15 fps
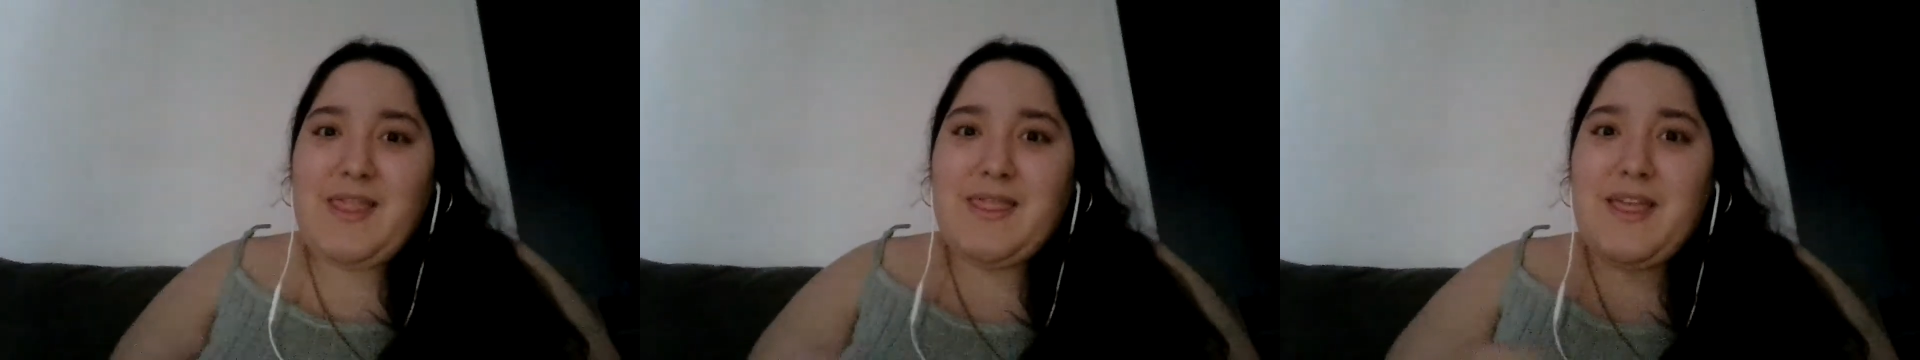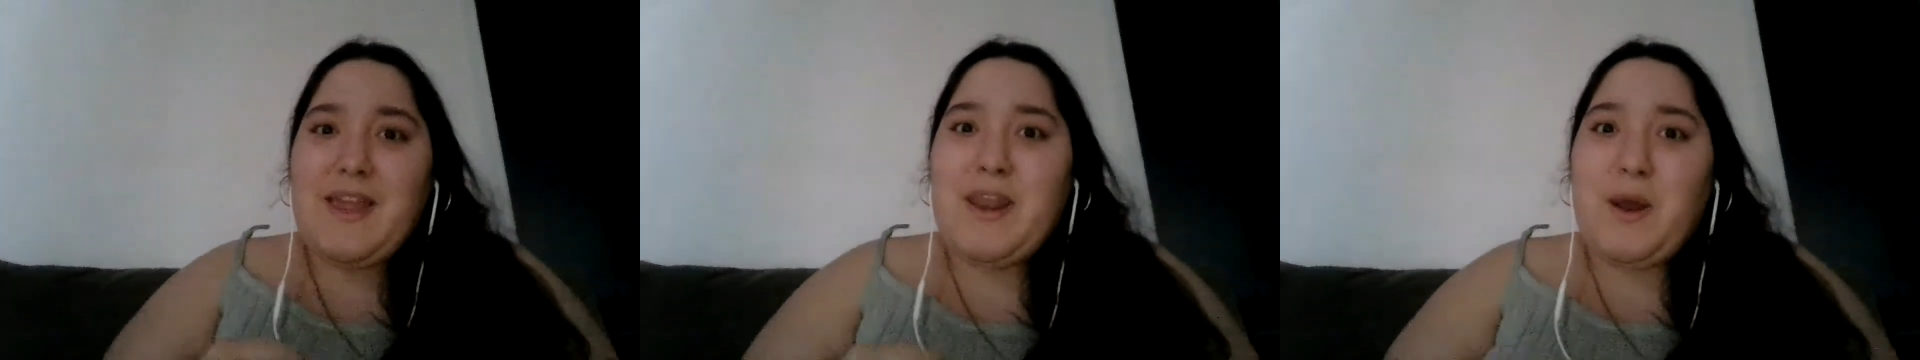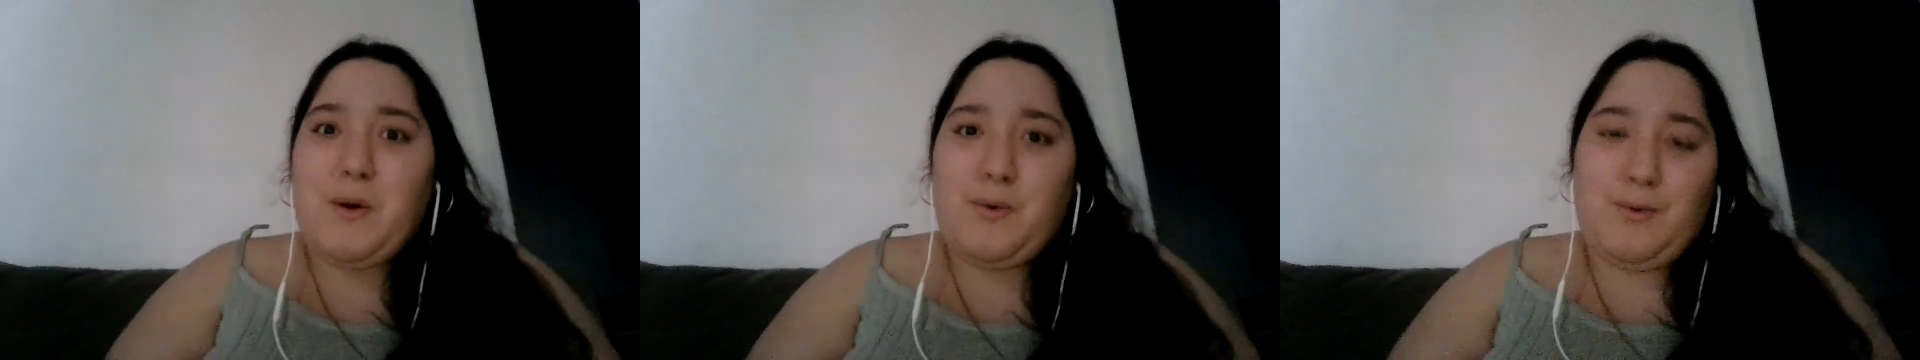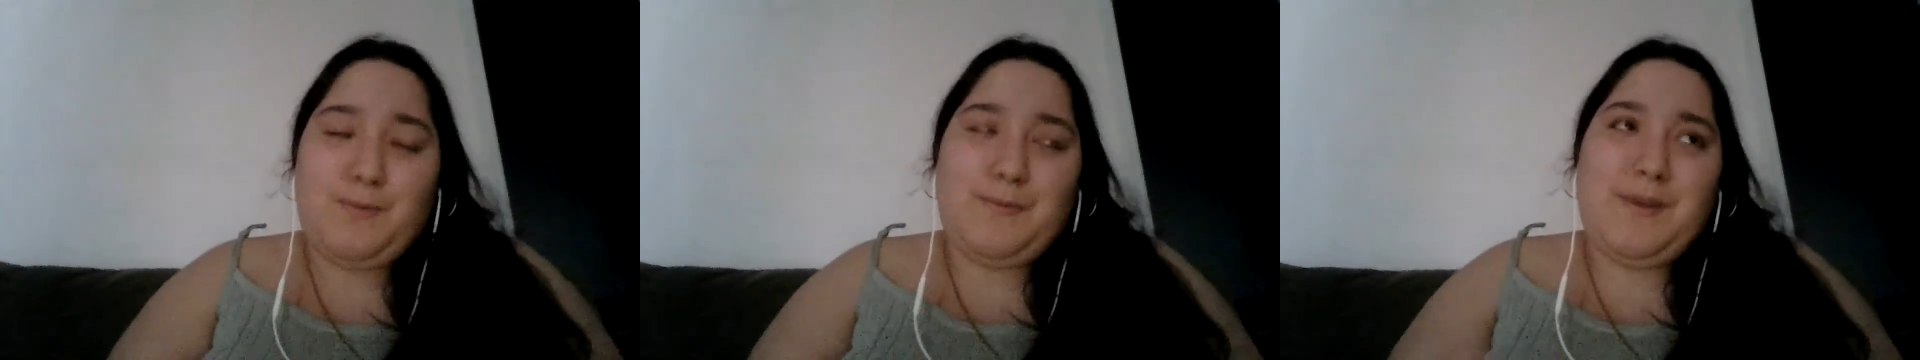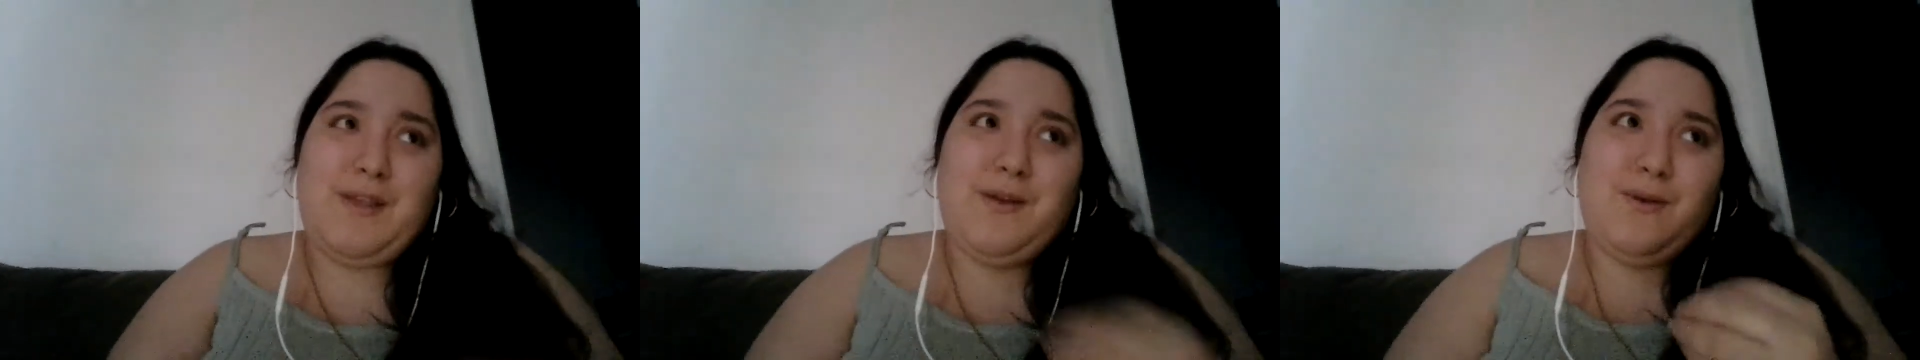then I will
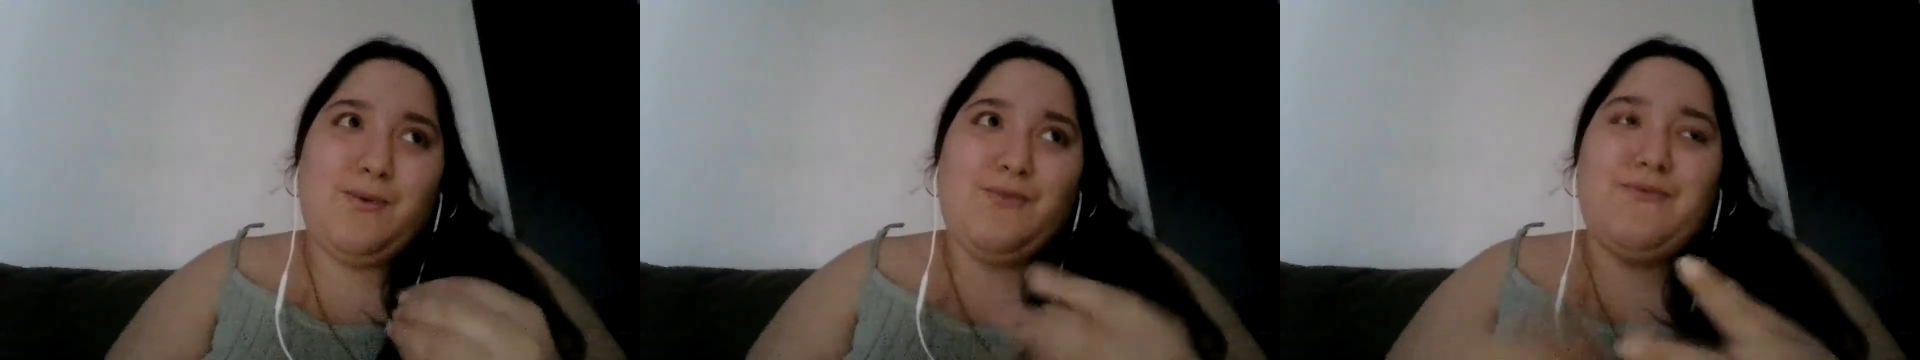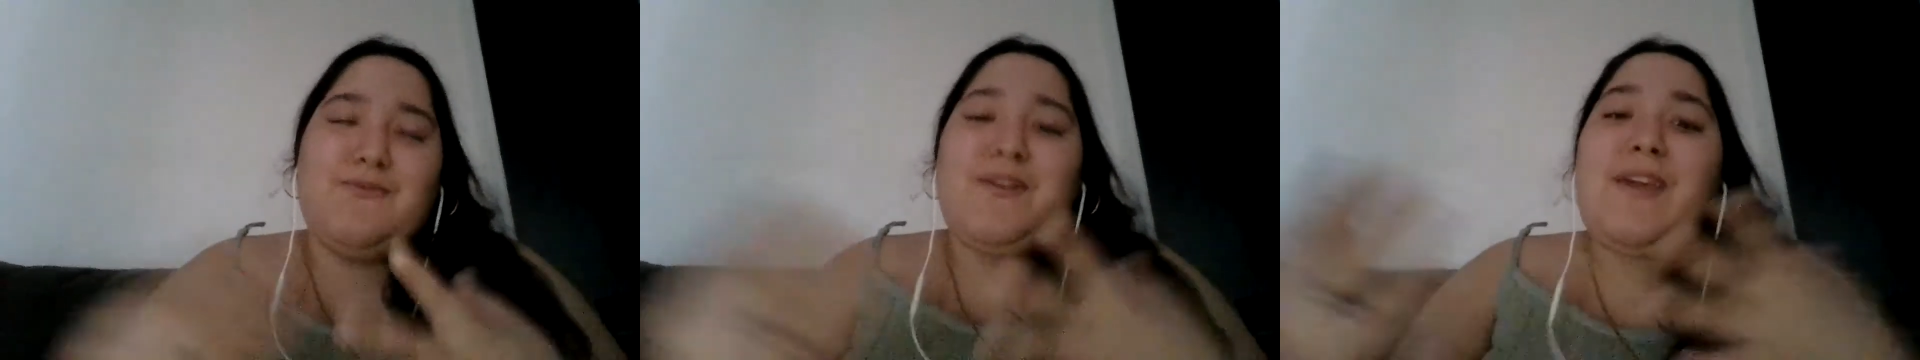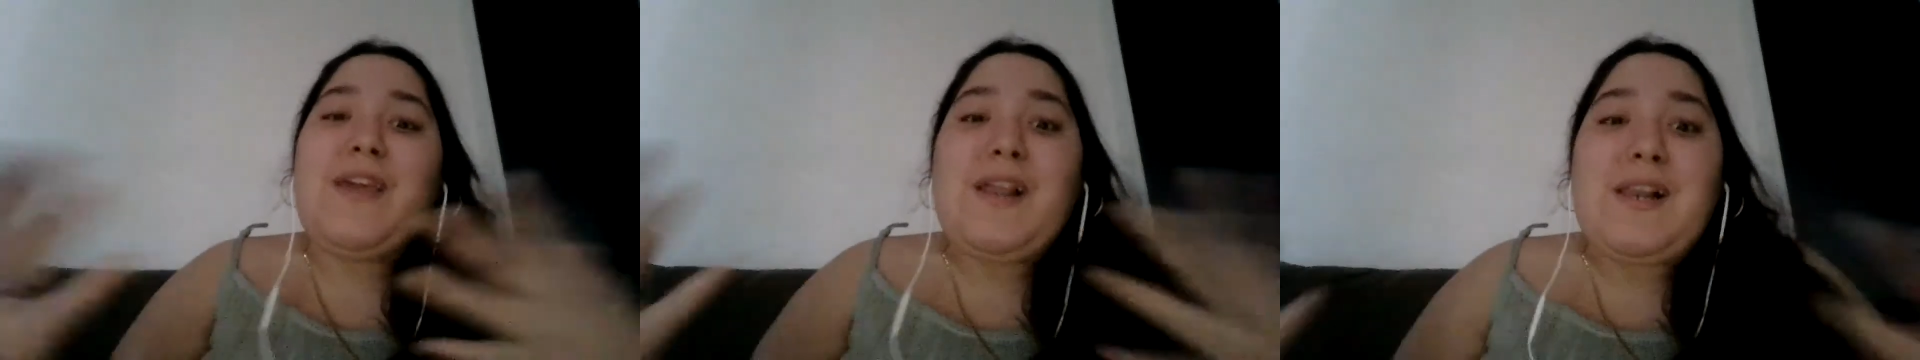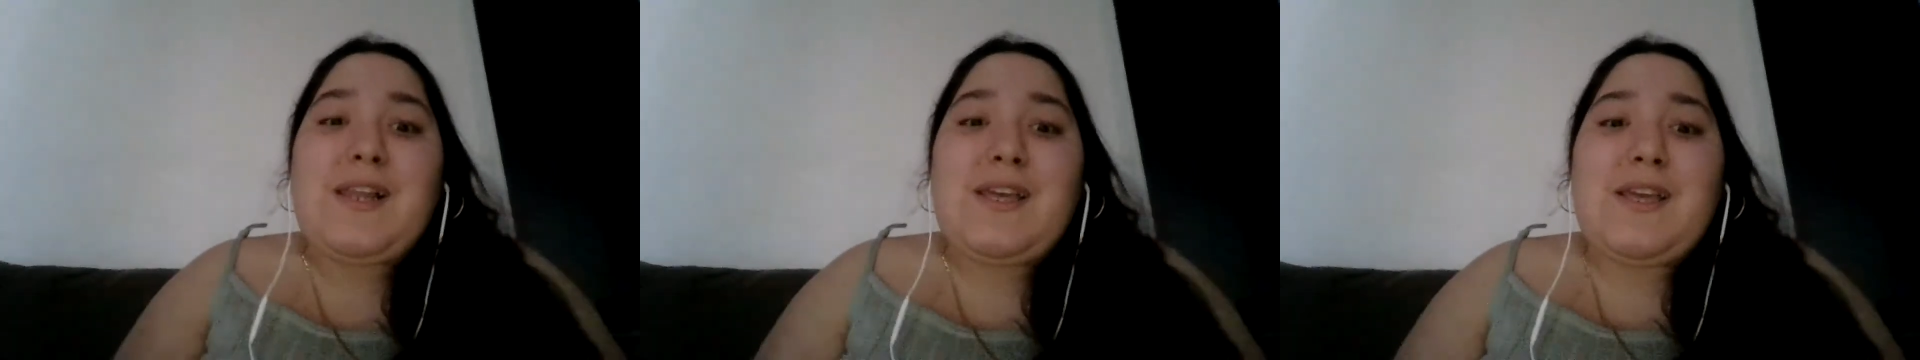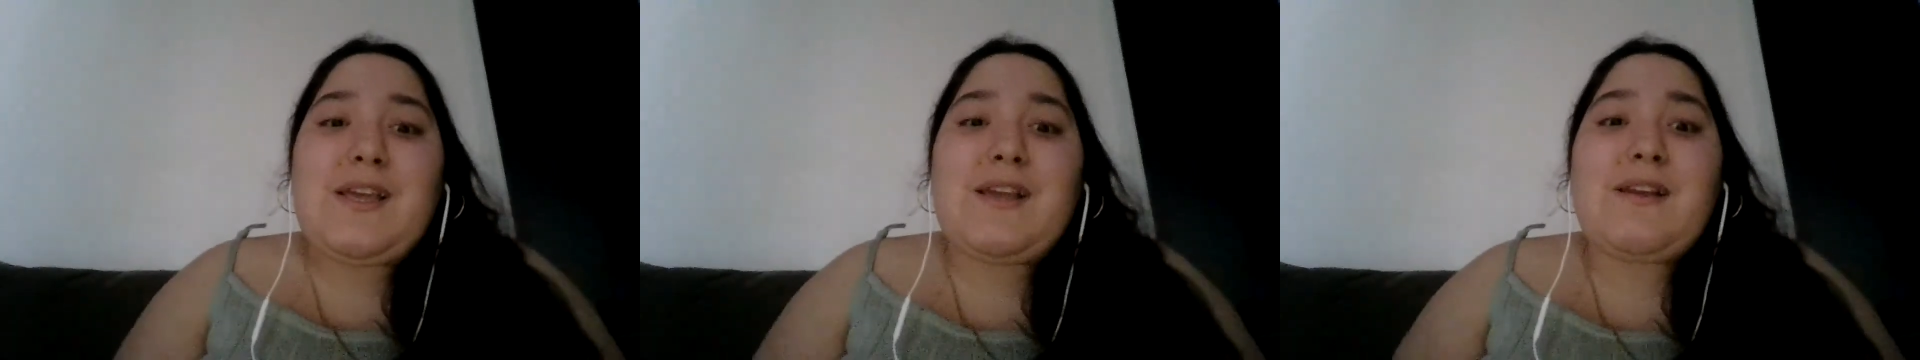be
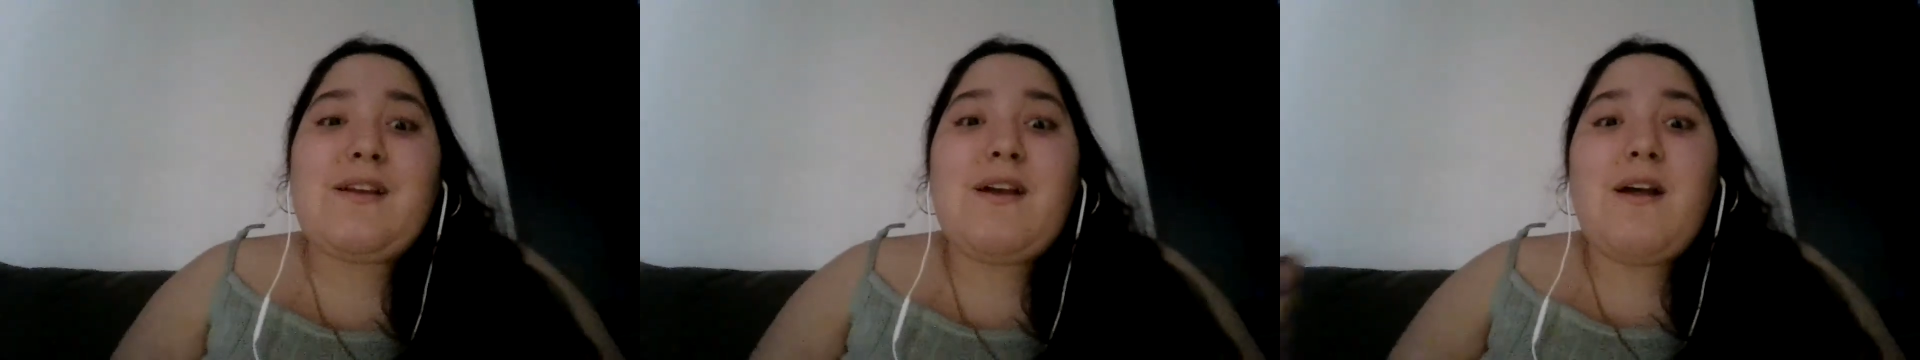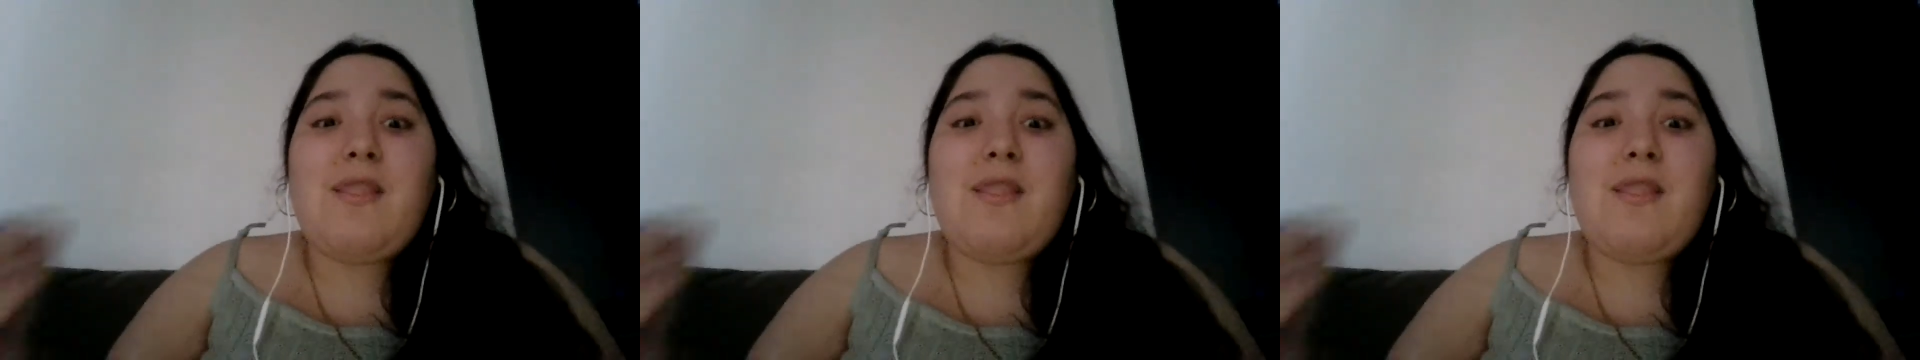revealing